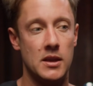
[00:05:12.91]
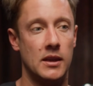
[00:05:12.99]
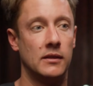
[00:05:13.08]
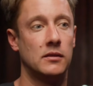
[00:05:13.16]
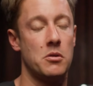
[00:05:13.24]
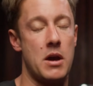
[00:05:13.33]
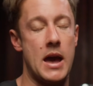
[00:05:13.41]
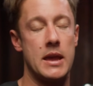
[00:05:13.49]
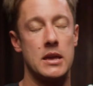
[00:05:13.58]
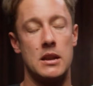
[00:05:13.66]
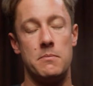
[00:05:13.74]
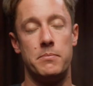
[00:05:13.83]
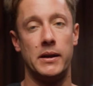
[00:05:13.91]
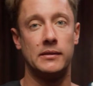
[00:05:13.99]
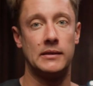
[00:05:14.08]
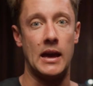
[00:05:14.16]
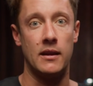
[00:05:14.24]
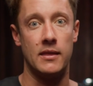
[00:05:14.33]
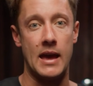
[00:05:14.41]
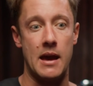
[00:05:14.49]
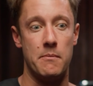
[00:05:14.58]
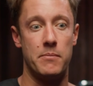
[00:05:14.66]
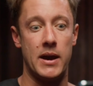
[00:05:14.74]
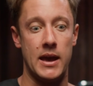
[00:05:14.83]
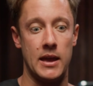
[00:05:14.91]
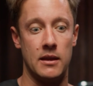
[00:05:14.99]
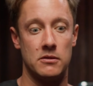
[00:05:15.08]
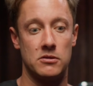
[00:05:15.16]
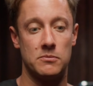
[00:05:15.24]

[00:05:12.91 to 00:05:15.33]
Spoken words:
And so I'm gonna bust out of that by